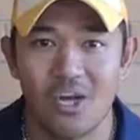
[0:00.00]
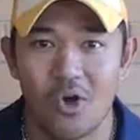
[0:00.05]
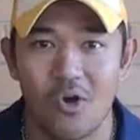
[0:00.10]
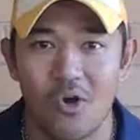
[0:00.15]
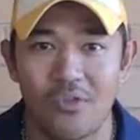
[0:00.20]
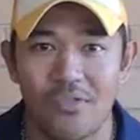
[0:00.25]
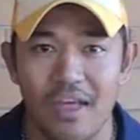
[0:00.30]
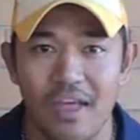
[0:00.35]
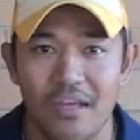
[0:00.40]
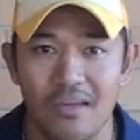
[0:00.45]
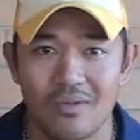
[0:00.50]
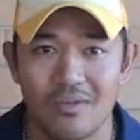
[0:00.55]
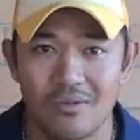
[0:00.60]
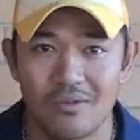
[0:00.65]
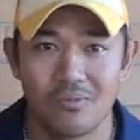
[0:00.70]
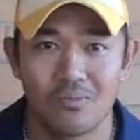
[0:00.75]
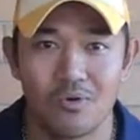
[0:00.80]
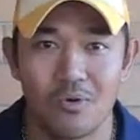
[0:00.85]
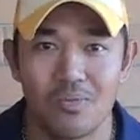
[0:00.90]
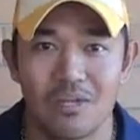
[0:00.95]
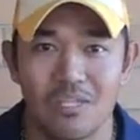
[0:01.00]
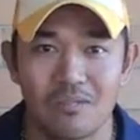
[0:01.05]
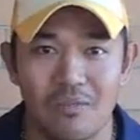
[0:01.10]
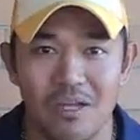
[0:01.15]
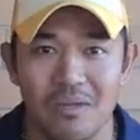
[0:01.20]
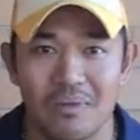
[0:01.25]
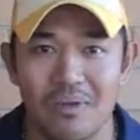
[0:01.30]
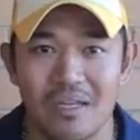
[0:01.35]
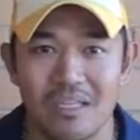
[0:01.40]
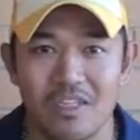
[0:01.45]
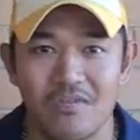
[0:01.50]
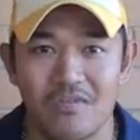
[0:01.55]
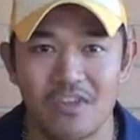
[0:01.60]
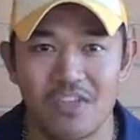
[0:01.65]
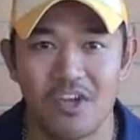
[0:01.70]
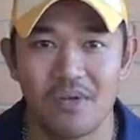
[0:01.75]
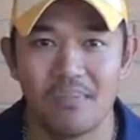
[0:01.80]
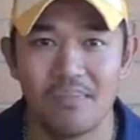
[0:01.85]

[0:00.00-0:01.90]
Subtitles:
on that I'll probably explain in my next video.